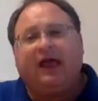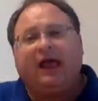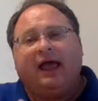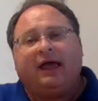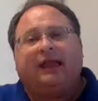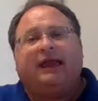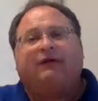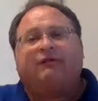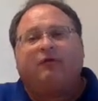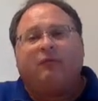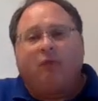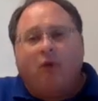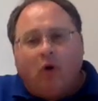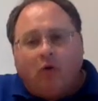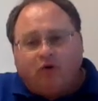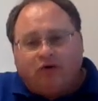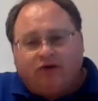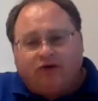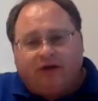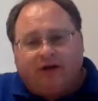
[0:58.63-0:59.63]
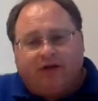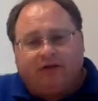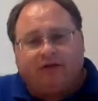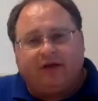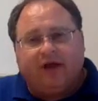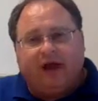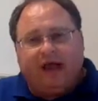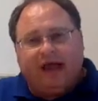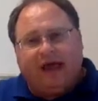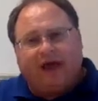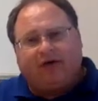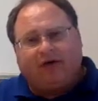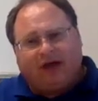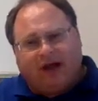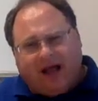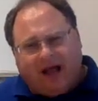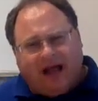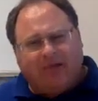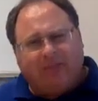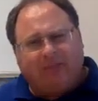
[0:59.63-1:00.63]
and have emotions and are
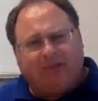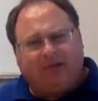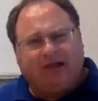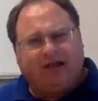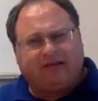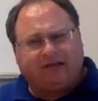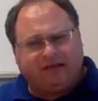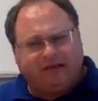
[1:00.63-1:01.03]
complex